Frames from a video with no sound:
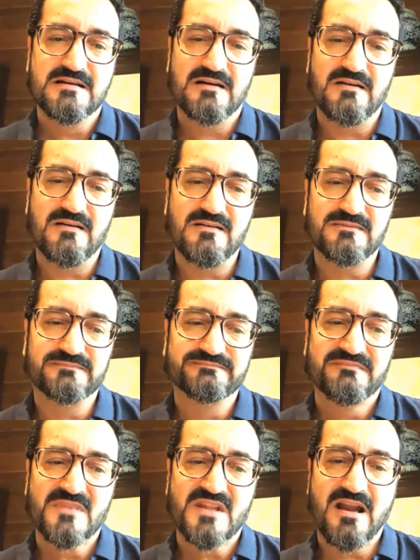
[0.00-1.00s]

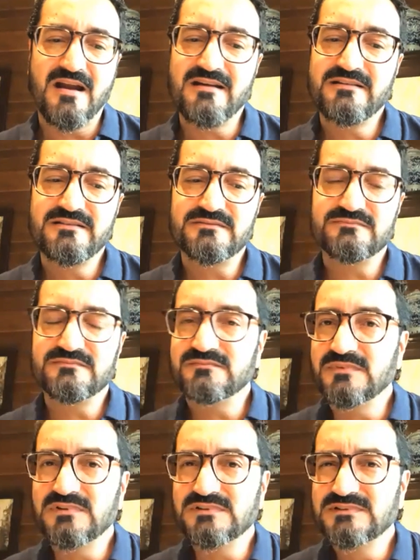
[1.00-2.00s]
And
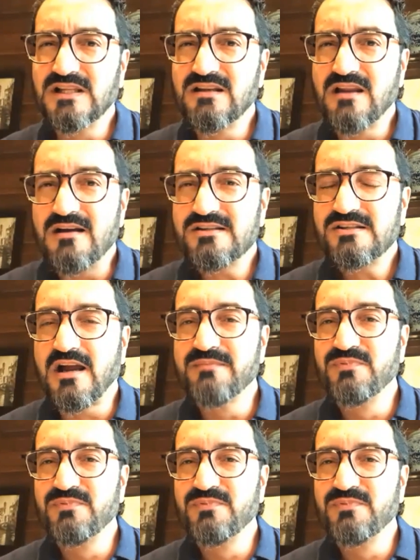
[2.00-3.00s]
the last
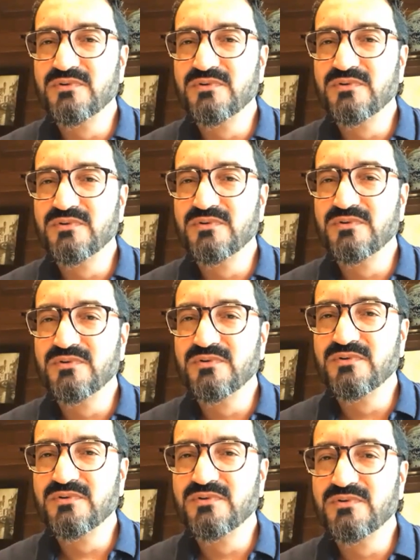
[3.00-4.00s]
hypothetical
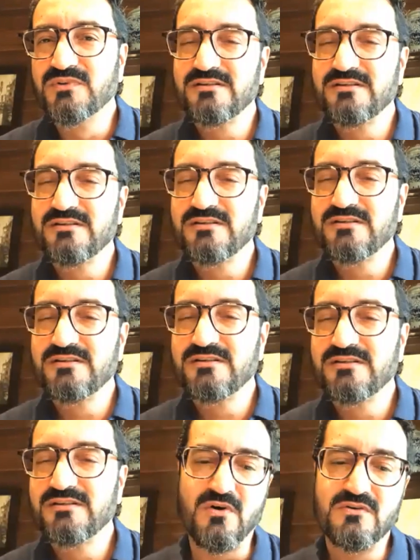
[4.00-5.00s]
question, right? That if tomorrow
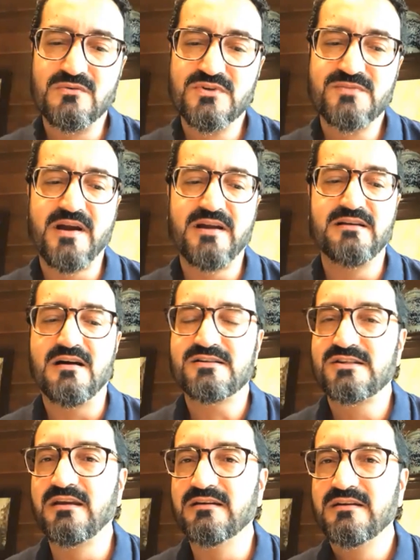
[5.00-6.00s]
was my last
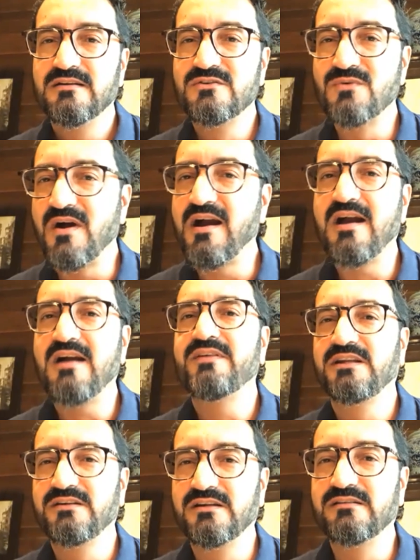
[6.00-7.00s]
day, do I have
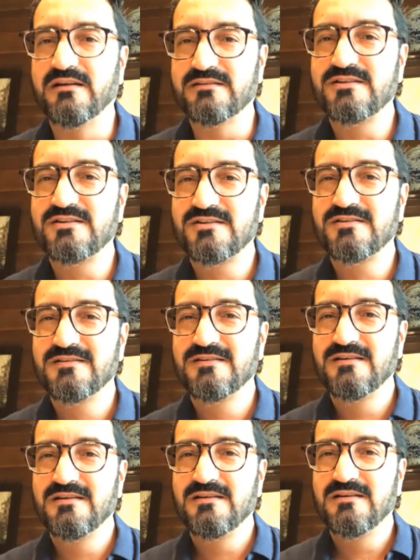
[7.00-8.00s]
any regrets?
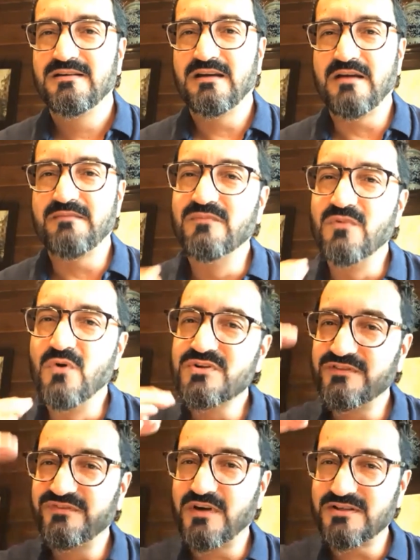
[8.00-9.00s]
And most
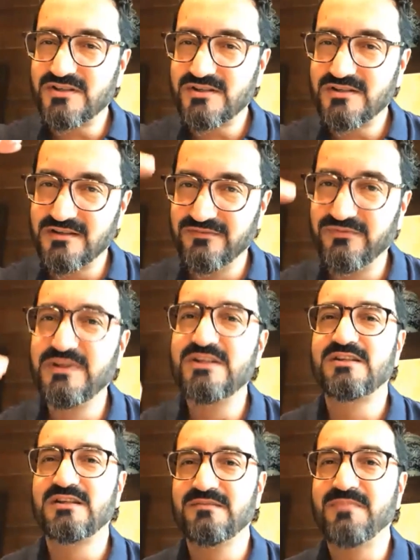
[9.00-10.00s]
of us, if we
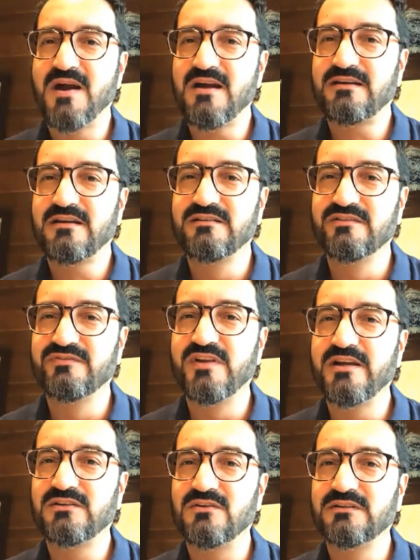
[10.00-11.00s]
sit back and
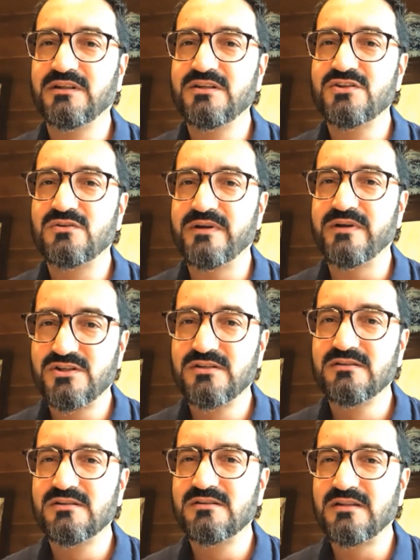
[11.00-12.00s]
reflect on these
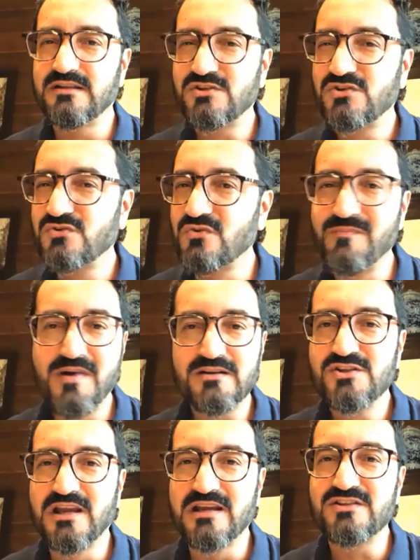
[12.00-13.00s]
questions, there's so
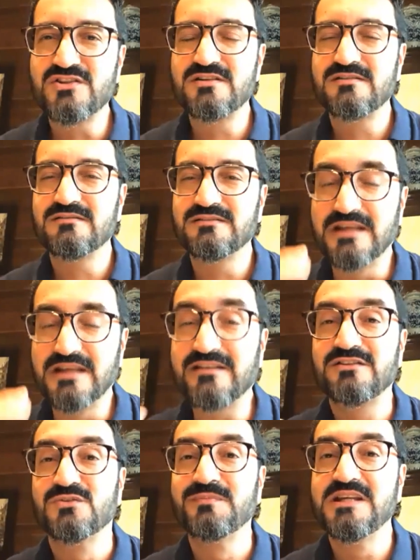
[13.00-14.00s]
much yet
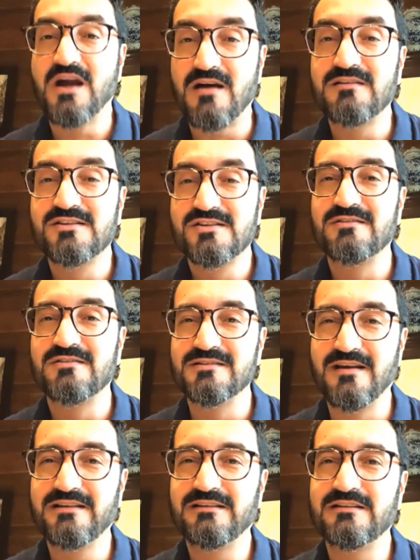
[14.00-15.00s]
to be answered,
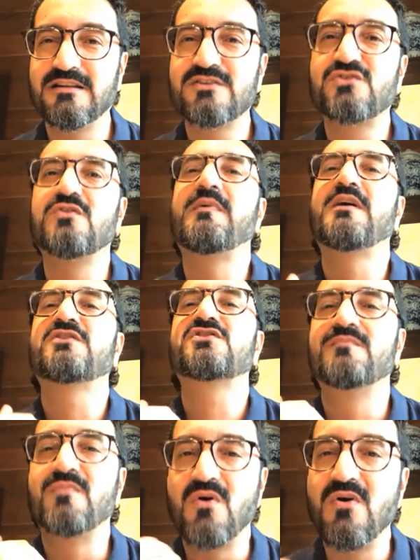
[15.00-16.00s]
right? And there's so much
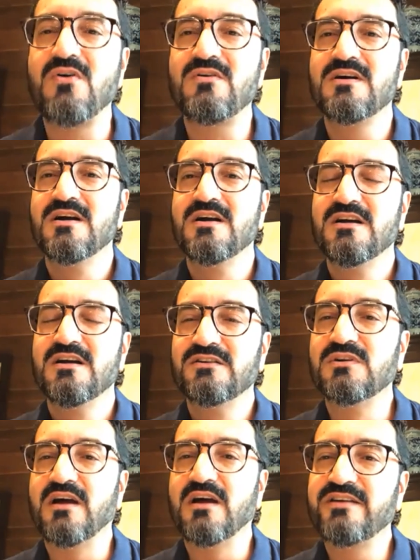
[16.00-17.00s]
more to
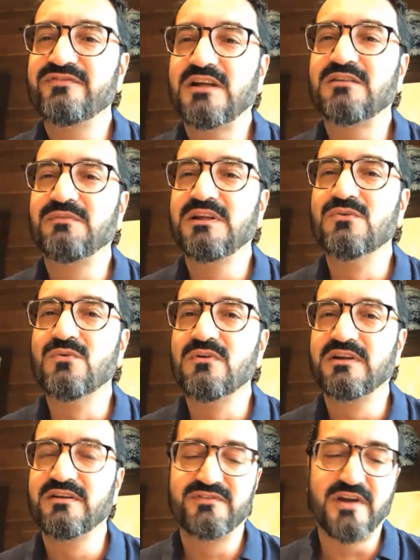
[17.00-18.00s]
life that we don't
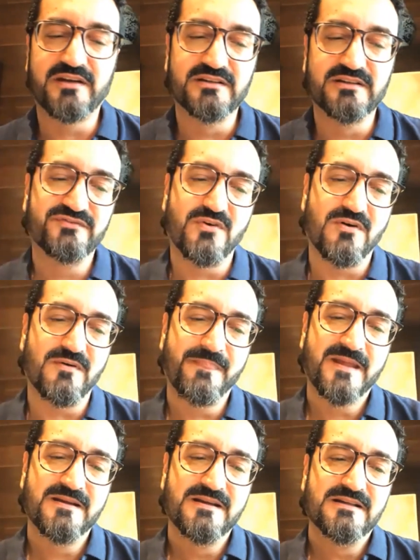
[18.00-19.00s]
give credit for.
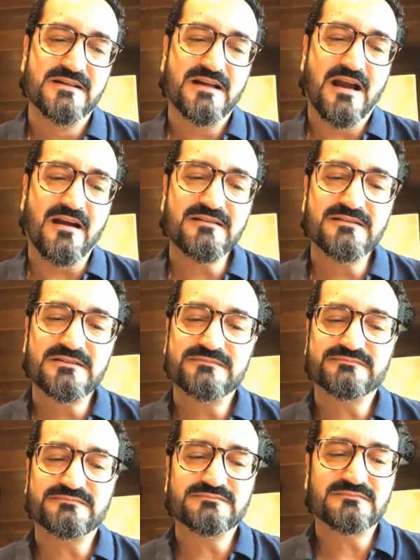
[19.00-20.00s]
And
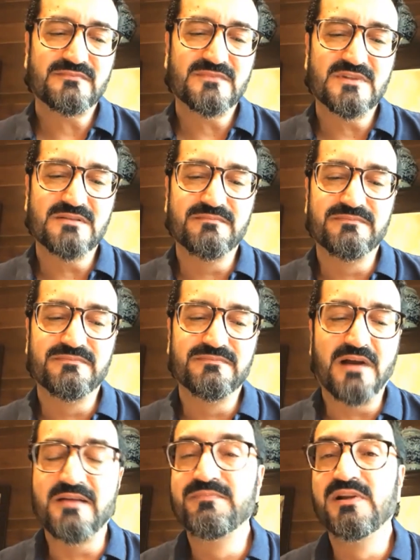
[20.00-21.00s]

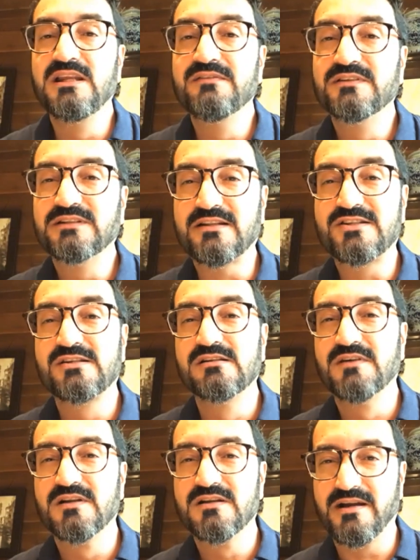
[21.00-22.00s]
I believe in that
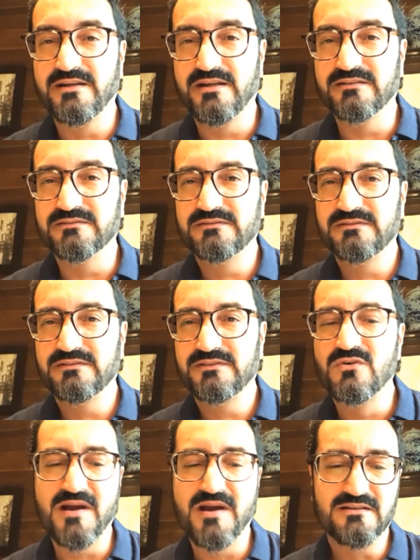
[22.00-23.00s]
silver lining.
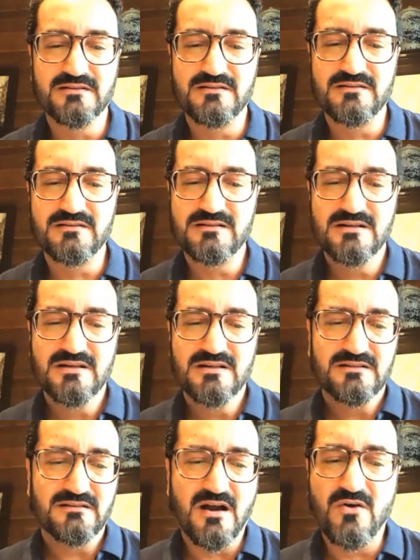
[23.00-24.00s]
No matter
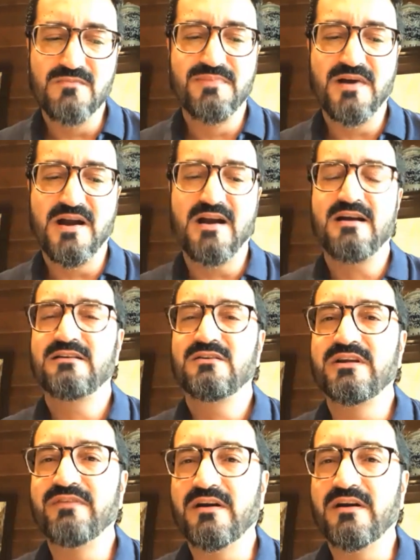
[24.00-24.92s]
how bad or